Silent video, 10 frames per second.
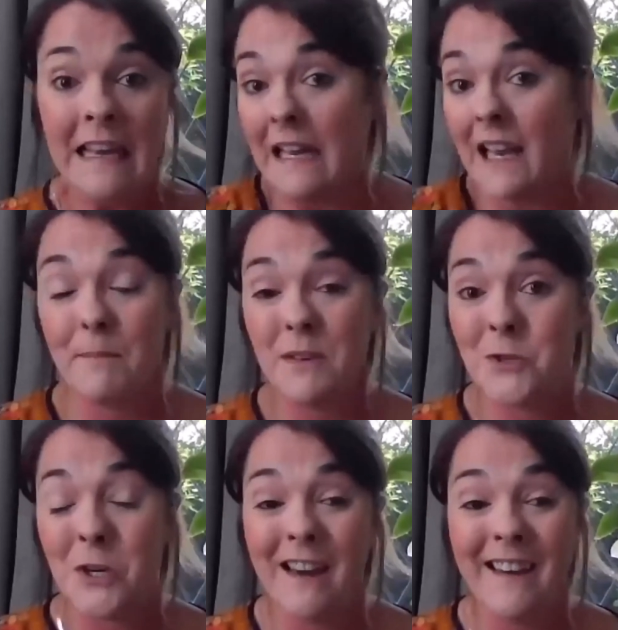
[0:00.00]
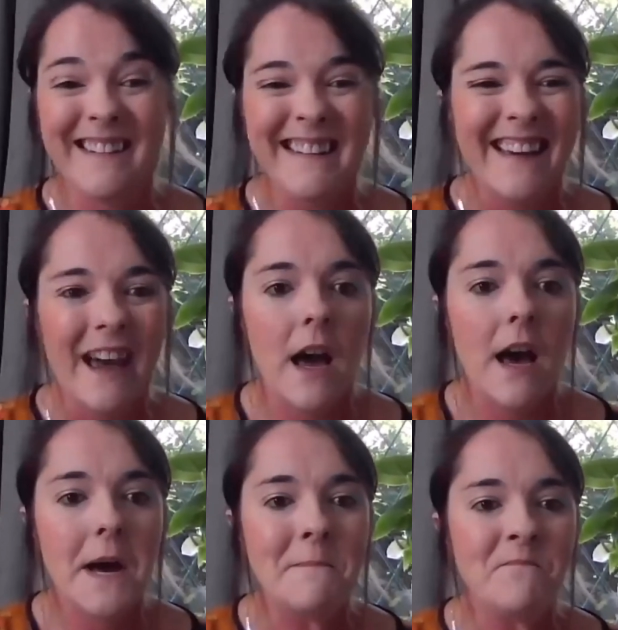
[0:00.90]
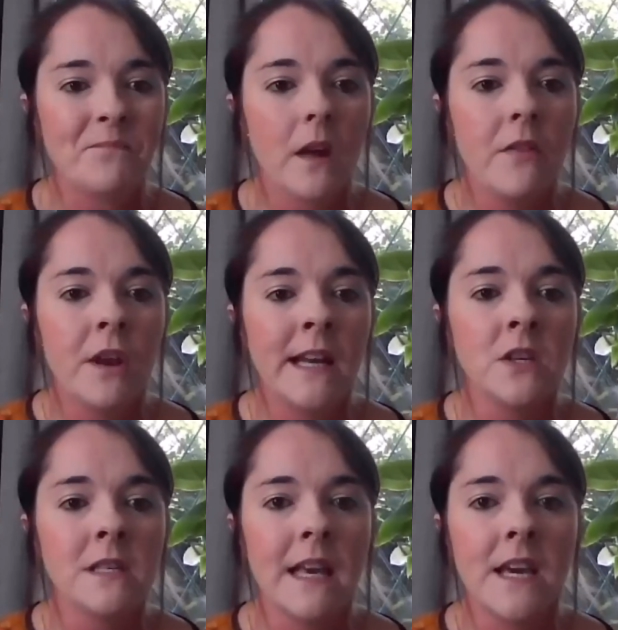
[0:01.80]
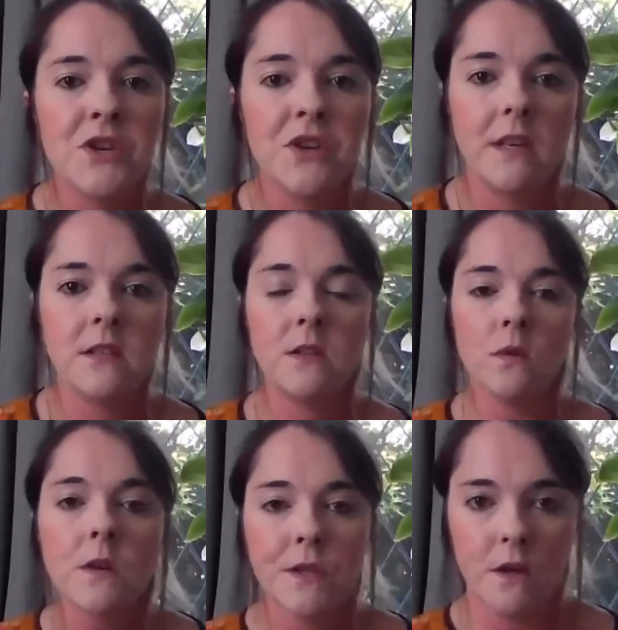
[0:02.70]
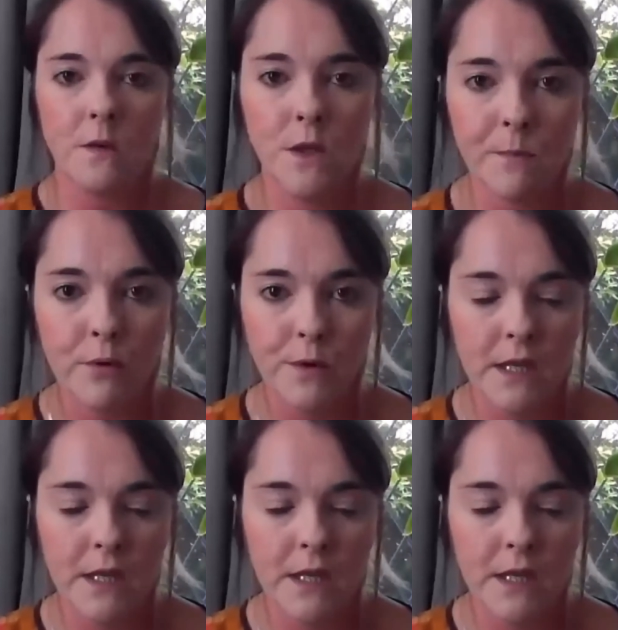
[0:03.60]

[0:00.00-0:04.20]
happy to chat. The legislation is also supported